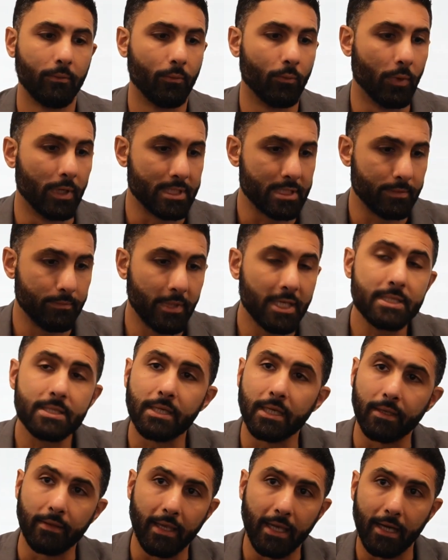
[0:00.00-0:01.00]
What's
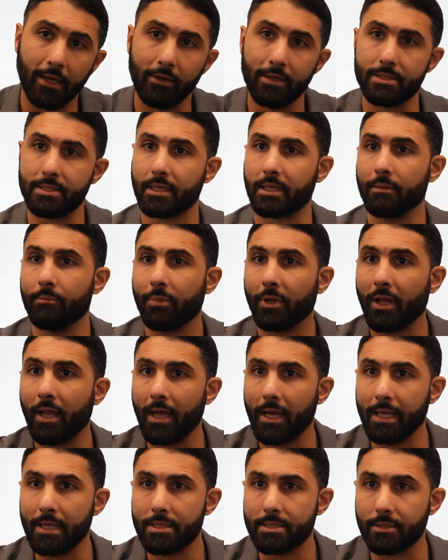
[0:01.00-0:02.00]
missing there is a
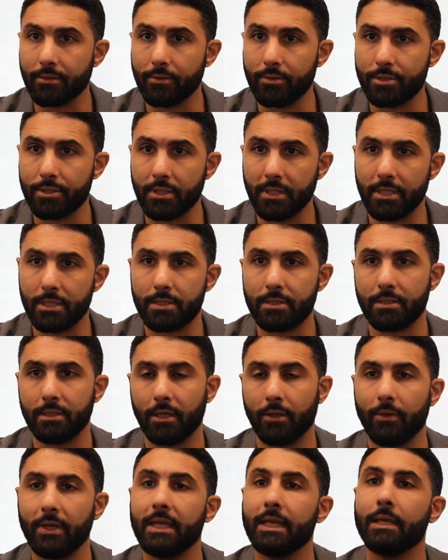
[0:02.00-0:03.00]
compliance solution. It's,
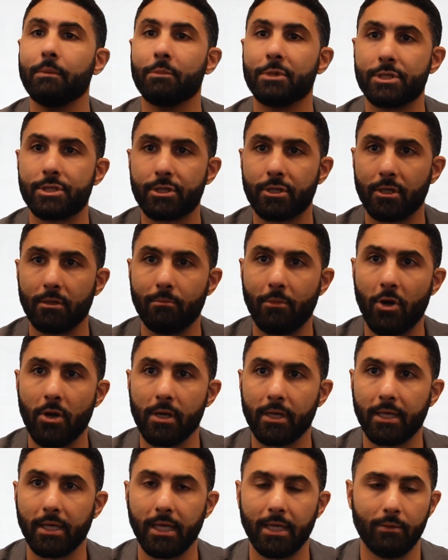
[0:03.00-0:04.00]
any mature
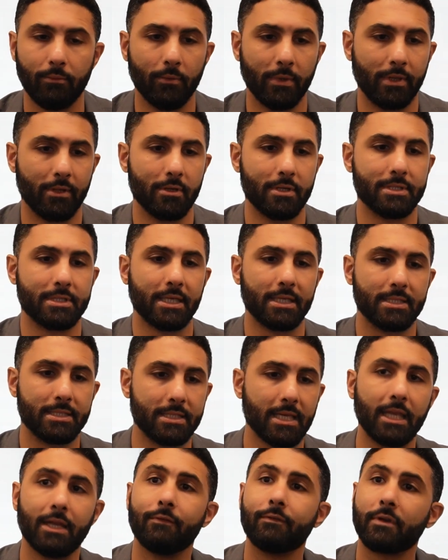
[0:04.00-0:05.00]
market, when there is a
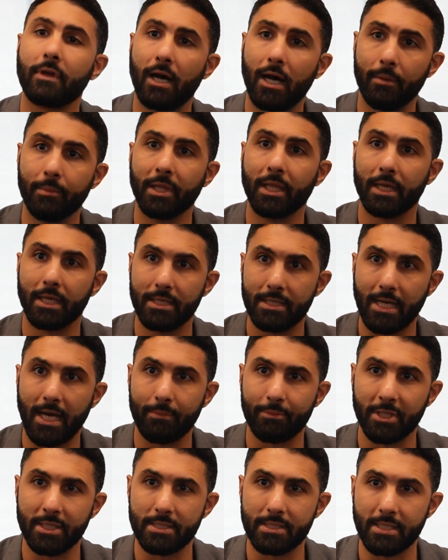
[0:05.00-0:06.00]
set of commonly
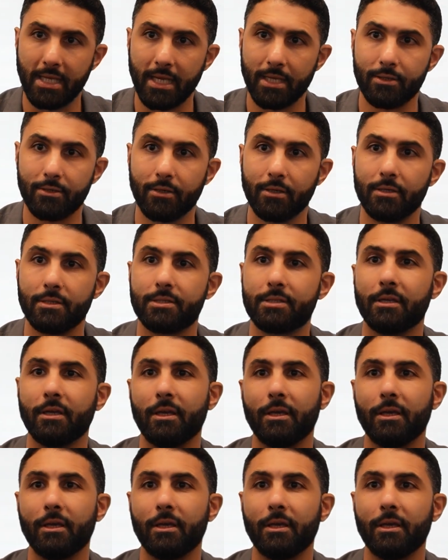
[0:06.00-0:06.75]
adopted standards,